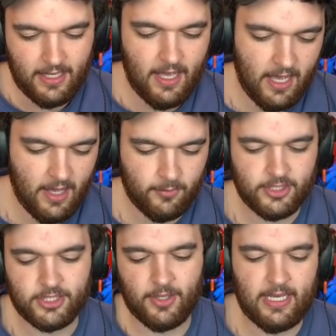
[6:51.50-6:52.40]
Uh, we'll
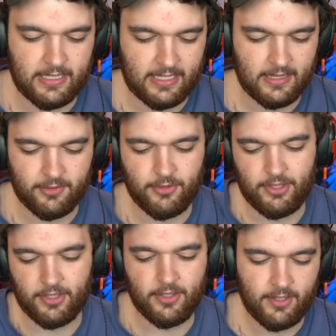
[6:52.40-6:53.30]
just go ahead and get through
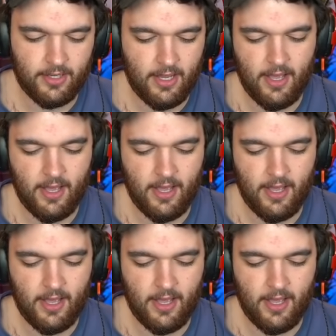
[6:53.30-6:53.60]
here.